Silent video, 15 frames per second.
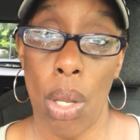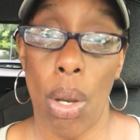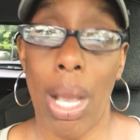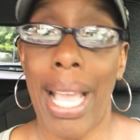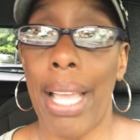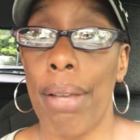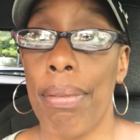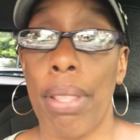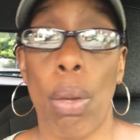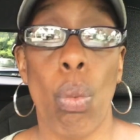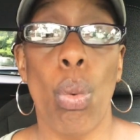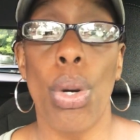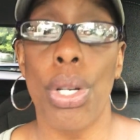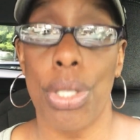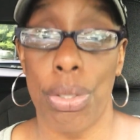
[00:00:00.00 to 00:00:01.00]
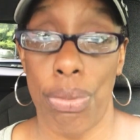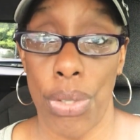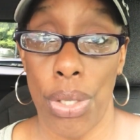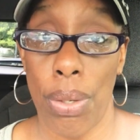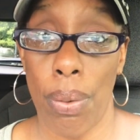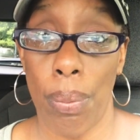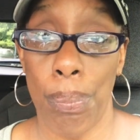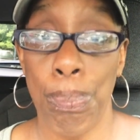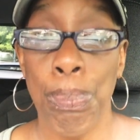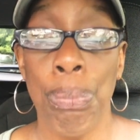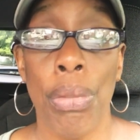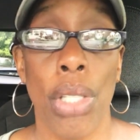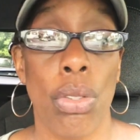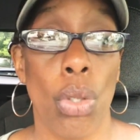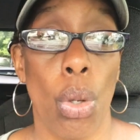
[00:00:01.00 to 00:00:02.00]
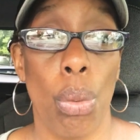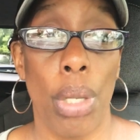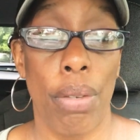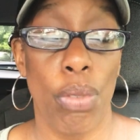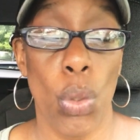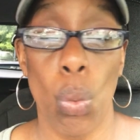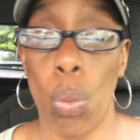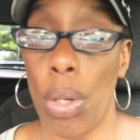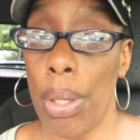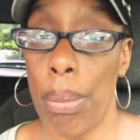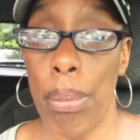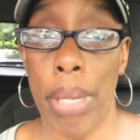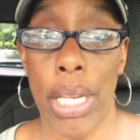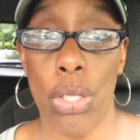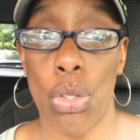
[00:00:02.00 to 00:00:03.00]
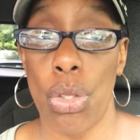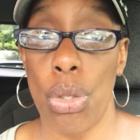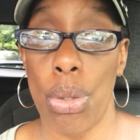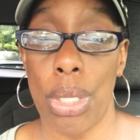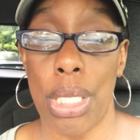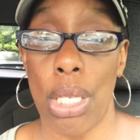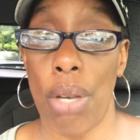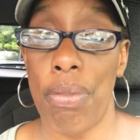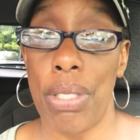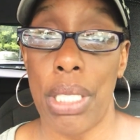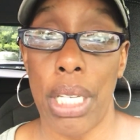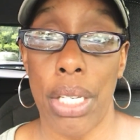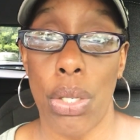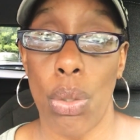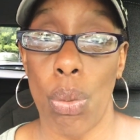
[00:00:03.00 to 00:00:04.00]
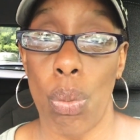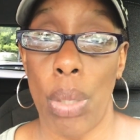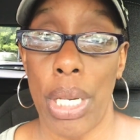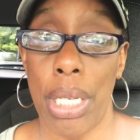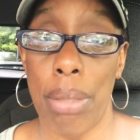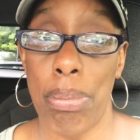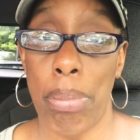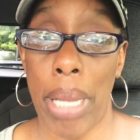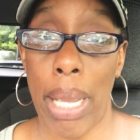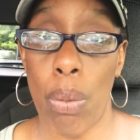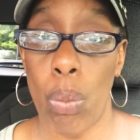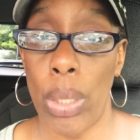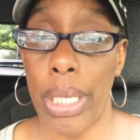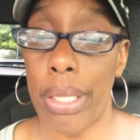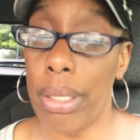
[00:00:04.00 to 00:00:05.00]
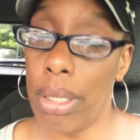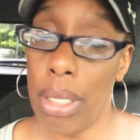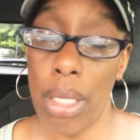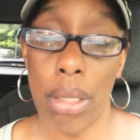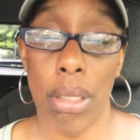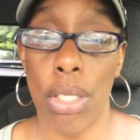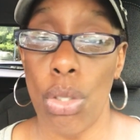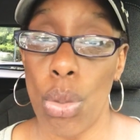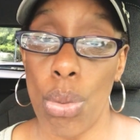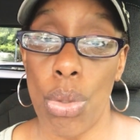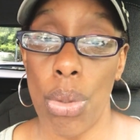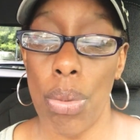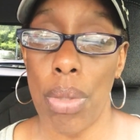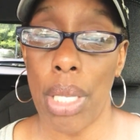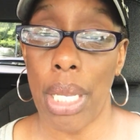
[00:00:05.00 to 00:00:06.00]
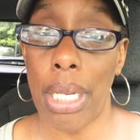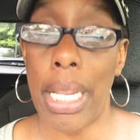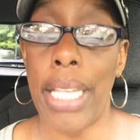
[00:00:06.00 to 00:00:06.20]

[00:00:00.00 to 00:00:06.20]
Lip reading: However that works for you. So if you want to measure yourself and take your weight bi-weekly, then you do that.